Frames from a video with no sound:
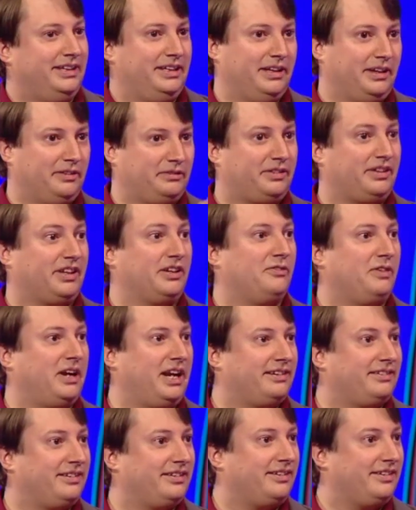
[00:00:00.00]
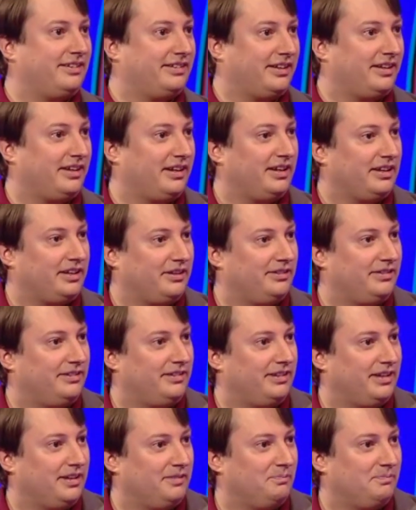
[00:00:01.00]
you know, cigarettes, so that I could,
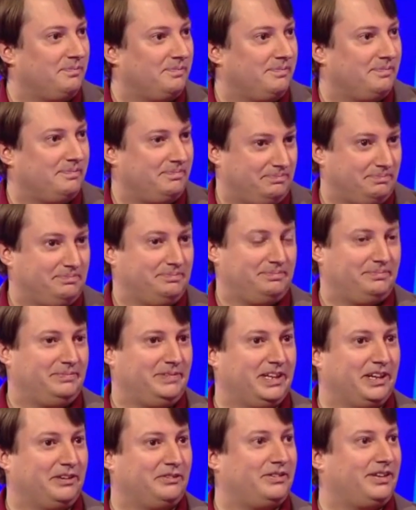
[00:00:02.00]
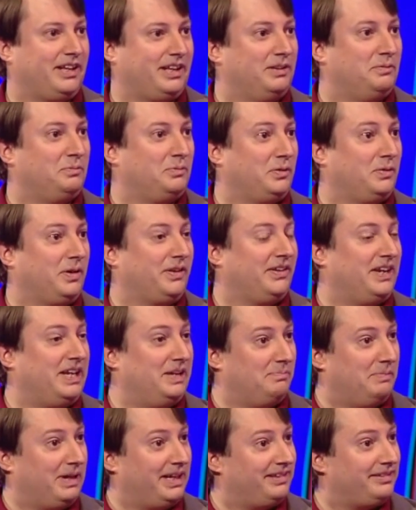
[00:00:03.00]
you know, sell them to other
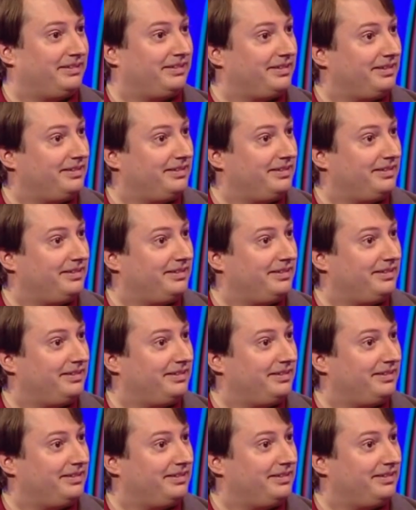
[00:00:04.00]
inmates.